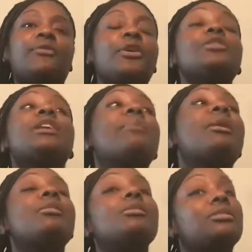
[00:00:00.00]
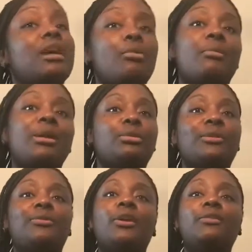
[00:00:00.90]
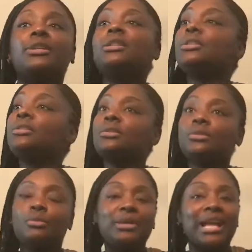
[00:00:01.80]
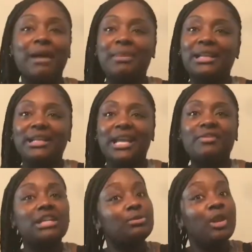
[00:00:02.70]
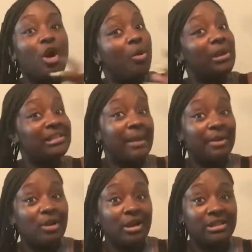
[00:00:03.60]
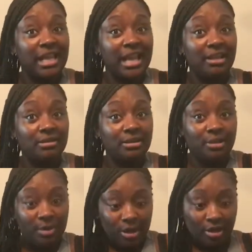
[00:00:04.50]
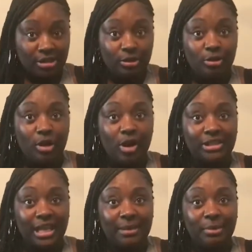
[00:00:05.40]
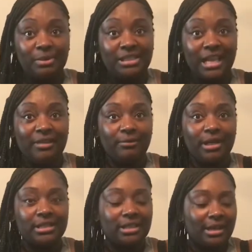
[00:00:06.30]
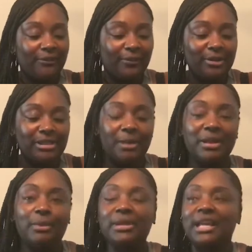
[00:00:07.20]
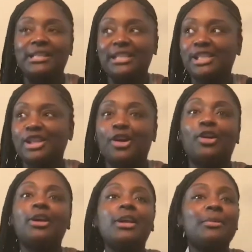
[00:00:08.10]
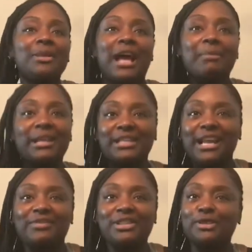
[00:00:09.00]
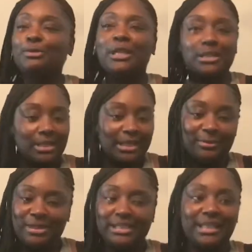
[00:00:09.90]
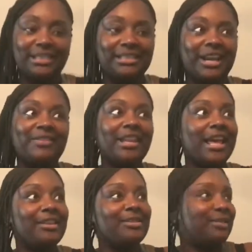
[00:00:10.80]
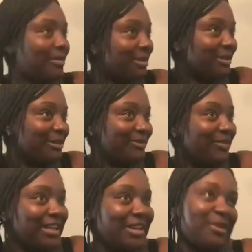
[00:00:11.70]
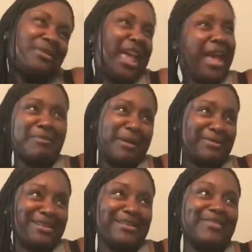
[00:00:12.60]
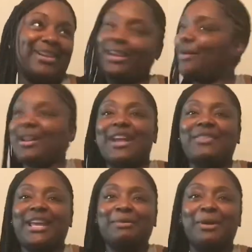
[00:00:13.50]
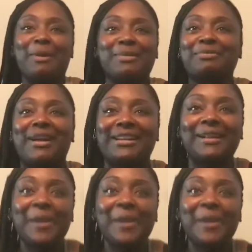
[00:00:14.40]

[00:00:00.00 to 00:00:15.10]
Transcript: The first time I hooked up with my daughter father, we got back together because we always kept in contact. And then we lost a little contact, but we stayed friends. And the first time we had did a song, we got back together. 2 years later, we seen each other like, coming to do the video? Yeah, I'm coming to do the video. I never came home. I was pregnant.